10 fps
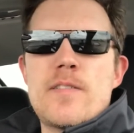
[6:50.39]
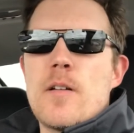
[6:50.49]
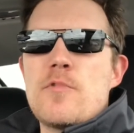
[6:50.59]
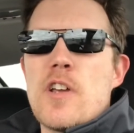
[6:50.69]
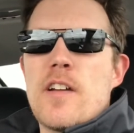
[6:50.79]

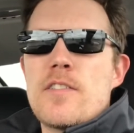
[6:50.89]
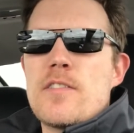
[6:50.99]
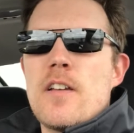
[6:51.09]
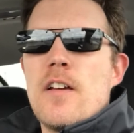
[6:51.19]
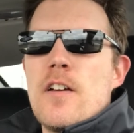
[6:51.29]

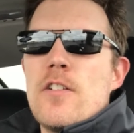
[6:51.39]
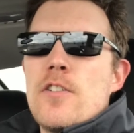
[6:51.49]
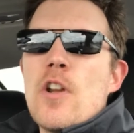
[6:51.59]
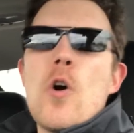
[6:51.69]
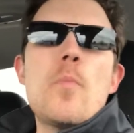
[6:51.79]
subjects.
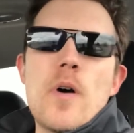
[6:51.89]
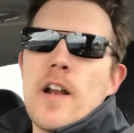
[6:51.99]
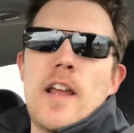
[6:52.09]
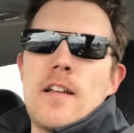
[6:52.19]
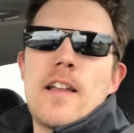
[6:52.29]

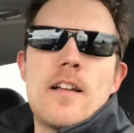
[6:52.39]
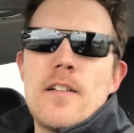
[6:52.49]
Nobody.